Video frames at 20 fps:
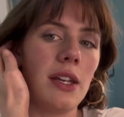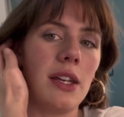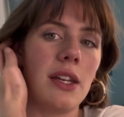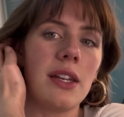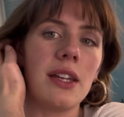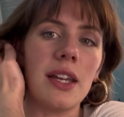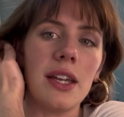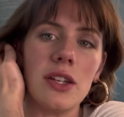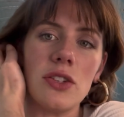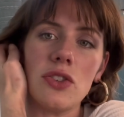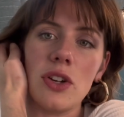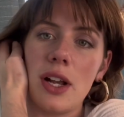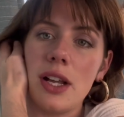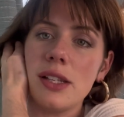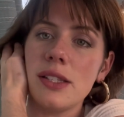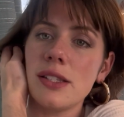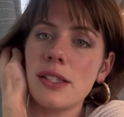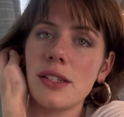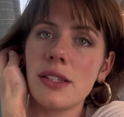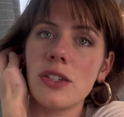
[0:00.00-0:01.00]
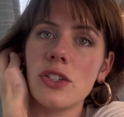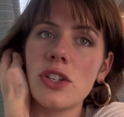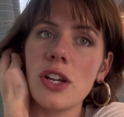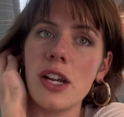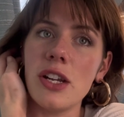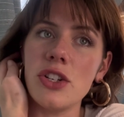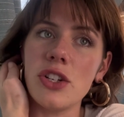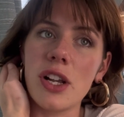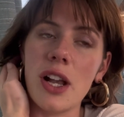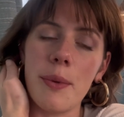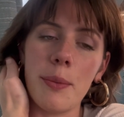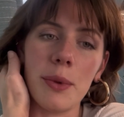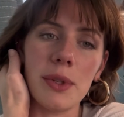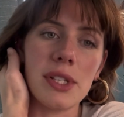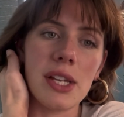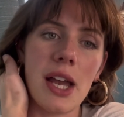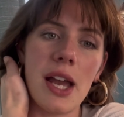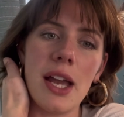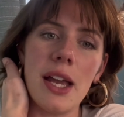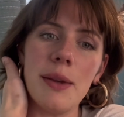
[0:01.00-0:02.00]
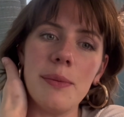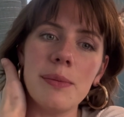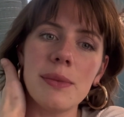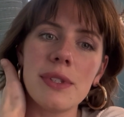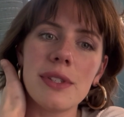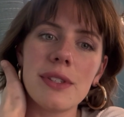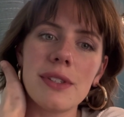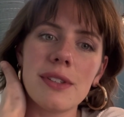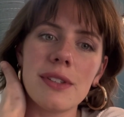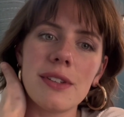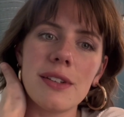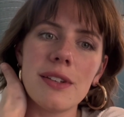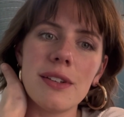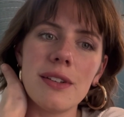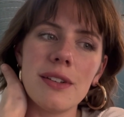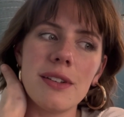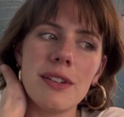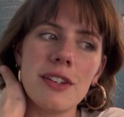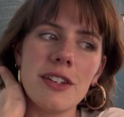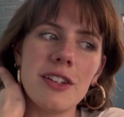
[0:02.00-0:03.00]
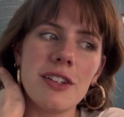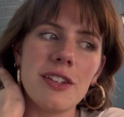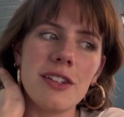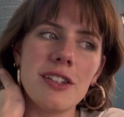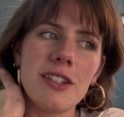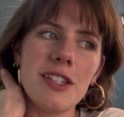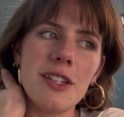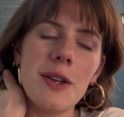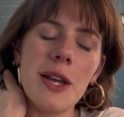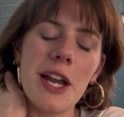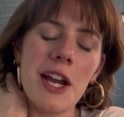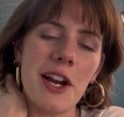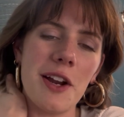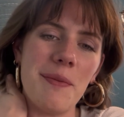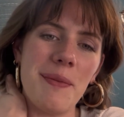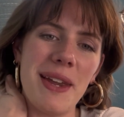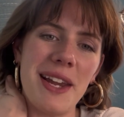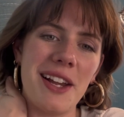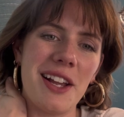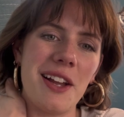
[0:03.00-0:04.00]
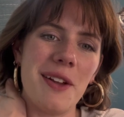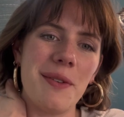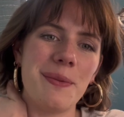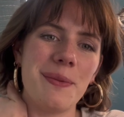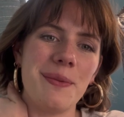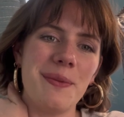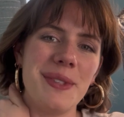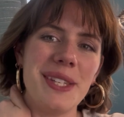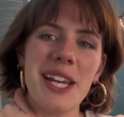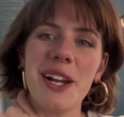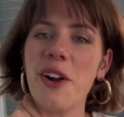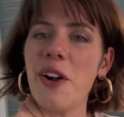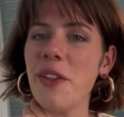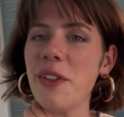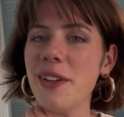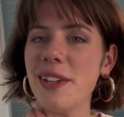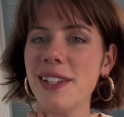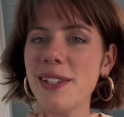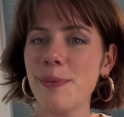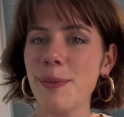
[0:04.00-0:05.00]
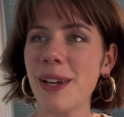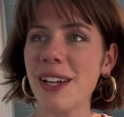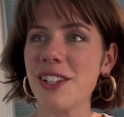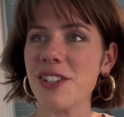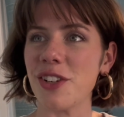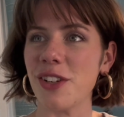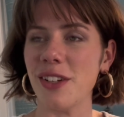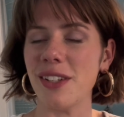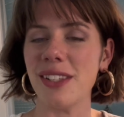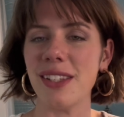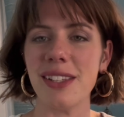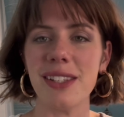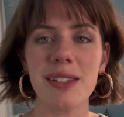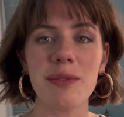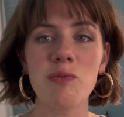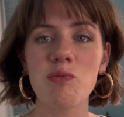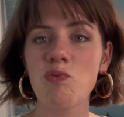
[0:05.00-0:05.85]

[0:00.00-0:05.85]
get dressed, change a couple times, do hair and makeup, and take all these pictures,